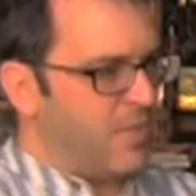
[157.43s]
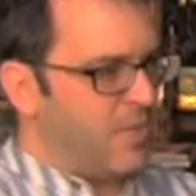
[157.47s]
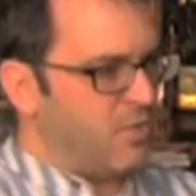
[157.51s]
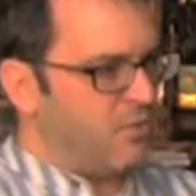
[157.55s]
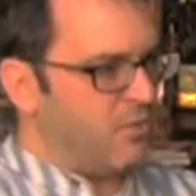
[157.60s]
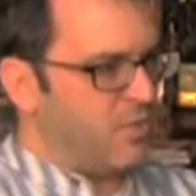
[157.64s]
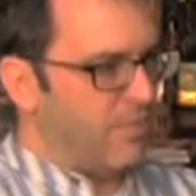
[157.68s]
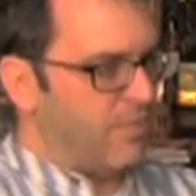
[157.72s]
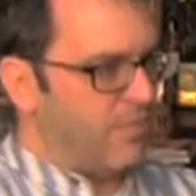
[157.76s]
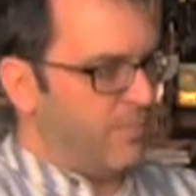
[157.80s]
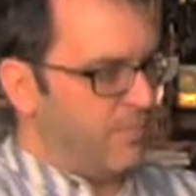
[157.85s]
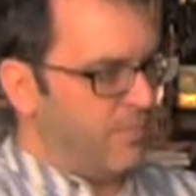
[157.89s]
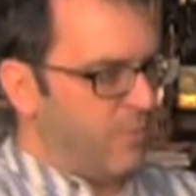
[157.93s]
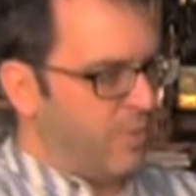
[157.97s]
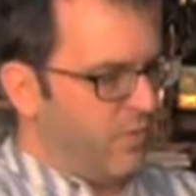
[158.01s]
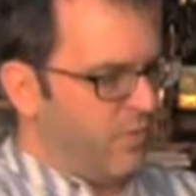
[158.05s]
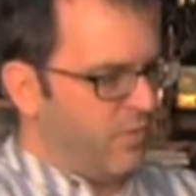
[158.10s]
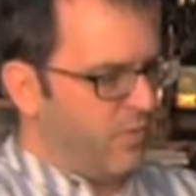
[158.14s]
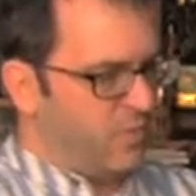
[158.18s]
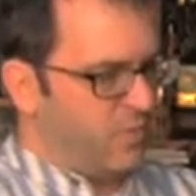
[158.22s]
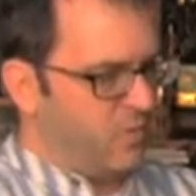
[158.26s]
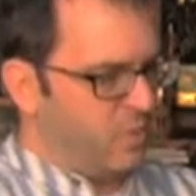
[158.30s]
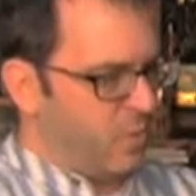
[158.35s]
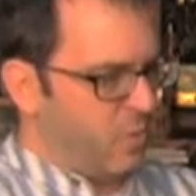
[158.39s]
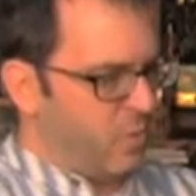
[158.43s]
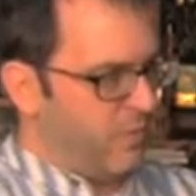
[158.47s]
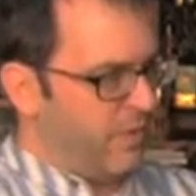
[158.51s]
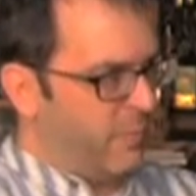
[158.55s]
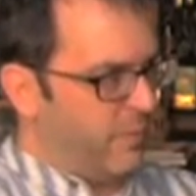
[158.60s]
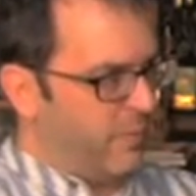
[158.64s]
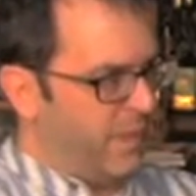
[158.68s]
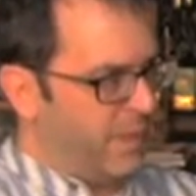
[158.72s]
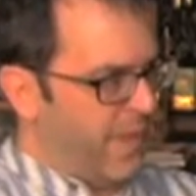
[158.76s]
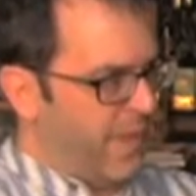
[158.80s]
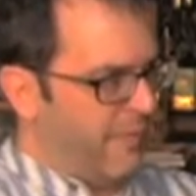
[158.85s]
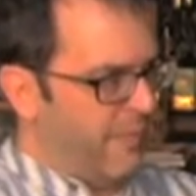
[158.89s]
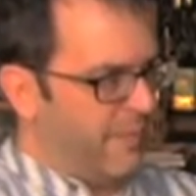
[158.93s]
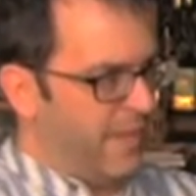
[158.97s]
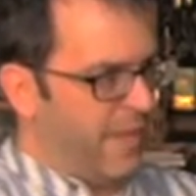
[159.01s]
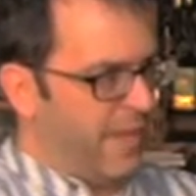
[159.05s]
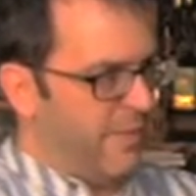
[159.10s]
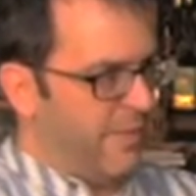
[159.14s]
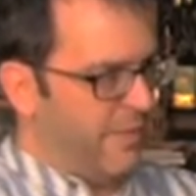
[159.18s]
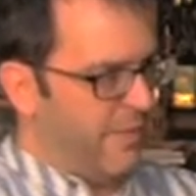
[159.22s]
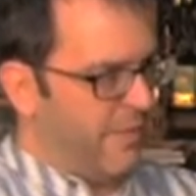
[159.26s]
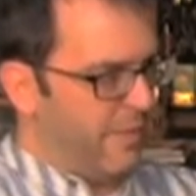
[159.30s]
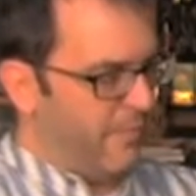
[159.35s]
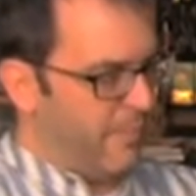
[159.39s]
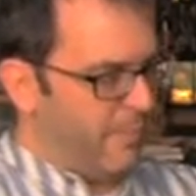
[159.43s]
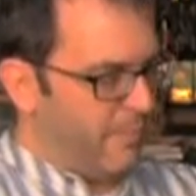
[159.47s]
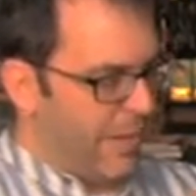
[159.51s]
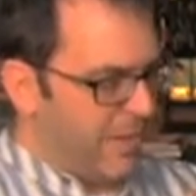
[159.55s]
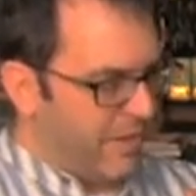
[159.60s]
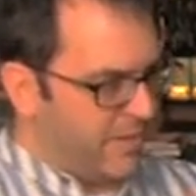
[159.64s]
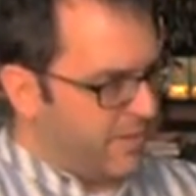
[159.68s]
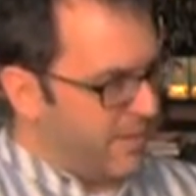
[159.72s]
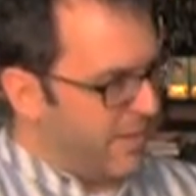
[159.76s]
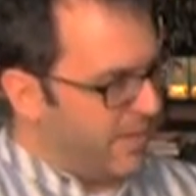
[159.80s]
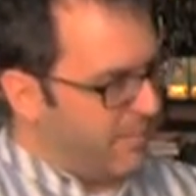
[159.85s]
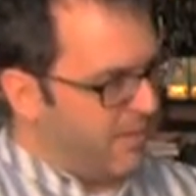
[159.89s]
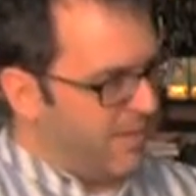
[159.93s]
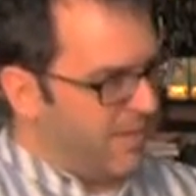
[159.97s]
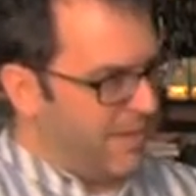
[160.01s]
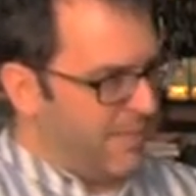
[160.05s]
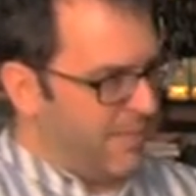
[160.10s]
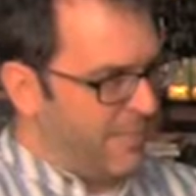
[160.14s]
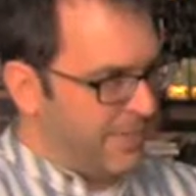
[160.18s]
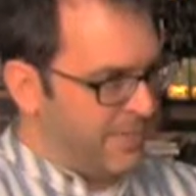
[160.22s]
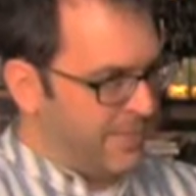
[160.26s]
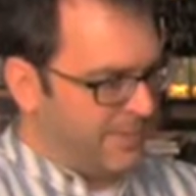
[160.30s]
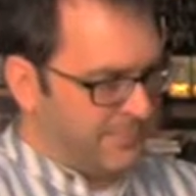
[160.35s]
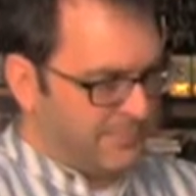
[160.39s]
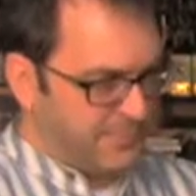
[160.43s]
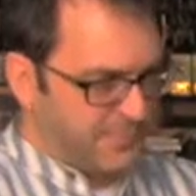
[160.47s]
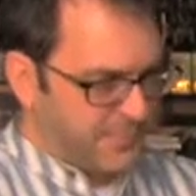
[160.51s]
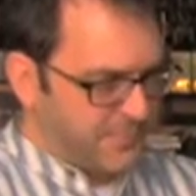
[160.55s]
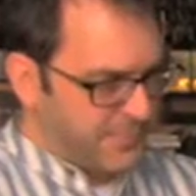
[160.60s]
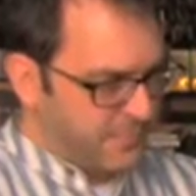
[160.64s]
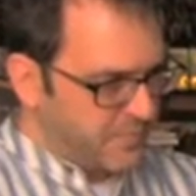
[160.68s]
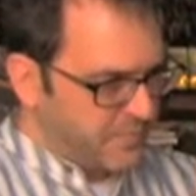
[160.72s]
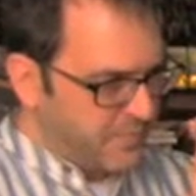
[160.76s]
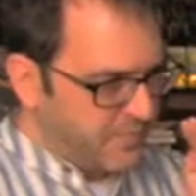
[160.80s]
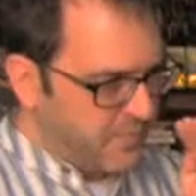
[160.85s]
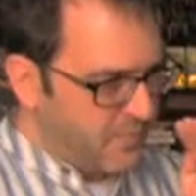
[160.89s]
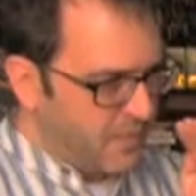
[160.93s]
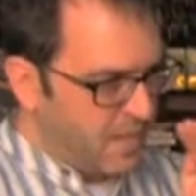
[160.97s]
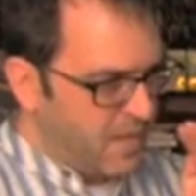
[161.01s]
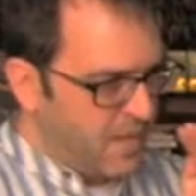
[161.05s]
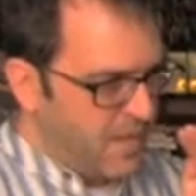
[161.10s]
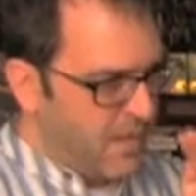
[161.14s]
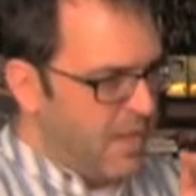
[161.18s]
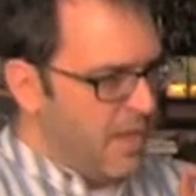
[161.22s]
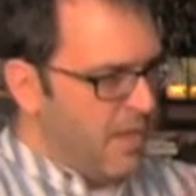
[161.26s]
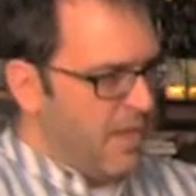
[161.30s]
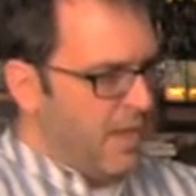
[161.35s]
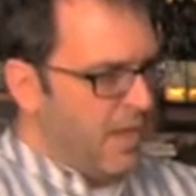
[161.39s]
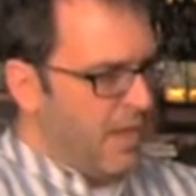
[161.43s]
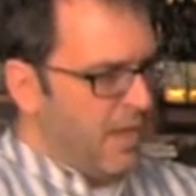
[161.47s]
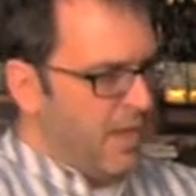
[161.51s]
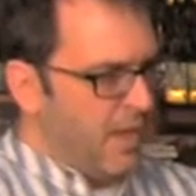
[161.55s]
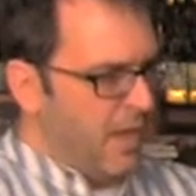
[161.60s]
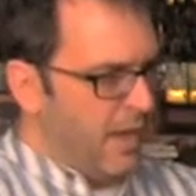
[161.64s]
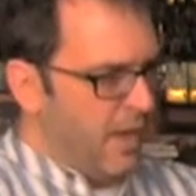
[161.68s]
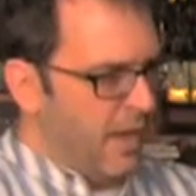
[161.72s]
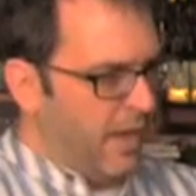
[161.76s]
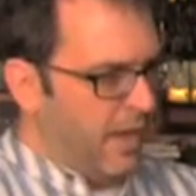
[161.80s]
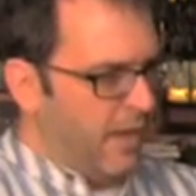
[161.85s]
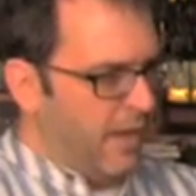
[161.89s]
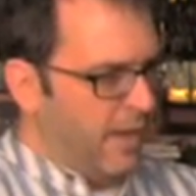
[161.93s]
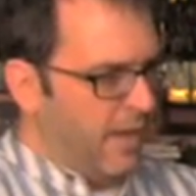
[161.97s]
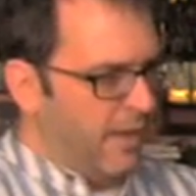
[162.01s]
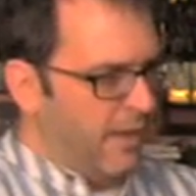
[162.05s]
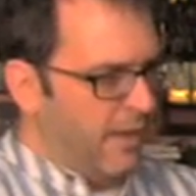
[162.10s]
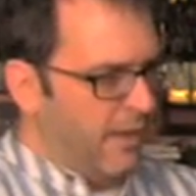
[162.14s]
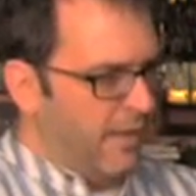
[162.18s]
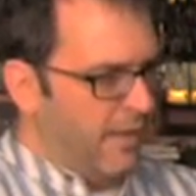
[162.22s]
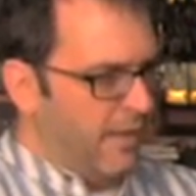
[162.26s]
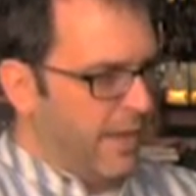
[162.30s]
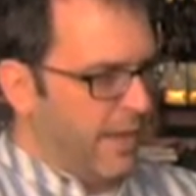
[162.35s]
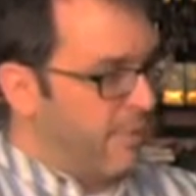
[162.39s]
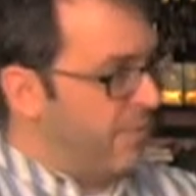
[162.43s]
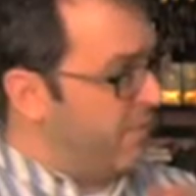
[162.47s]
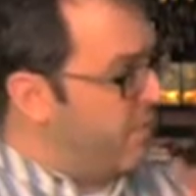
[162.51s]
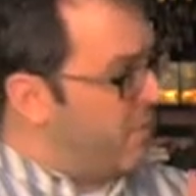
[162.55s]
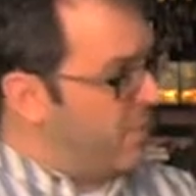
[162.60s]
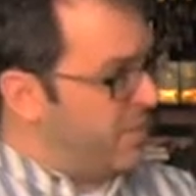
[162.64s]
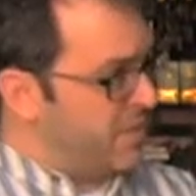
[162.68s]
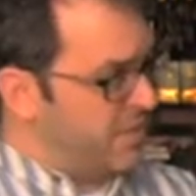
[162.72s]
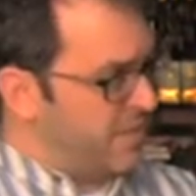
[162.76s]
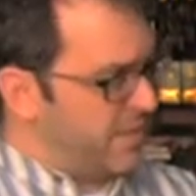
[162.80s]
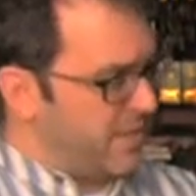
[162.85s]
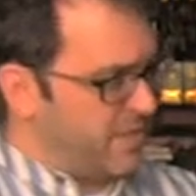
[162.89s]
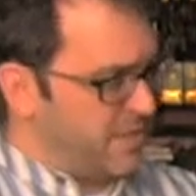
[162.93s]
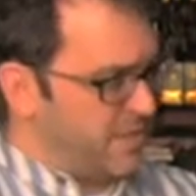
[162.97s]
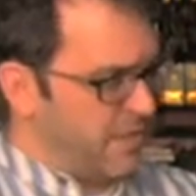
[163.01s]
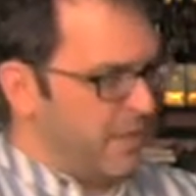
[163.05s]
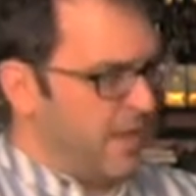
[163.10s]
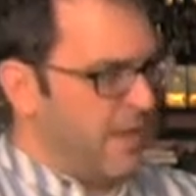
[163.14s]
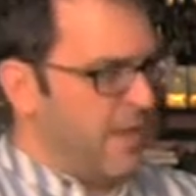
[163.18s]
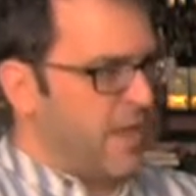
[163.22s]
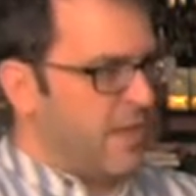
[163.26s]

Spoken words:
It's really the beautiful soil that we have and the maritime climate and the growing season.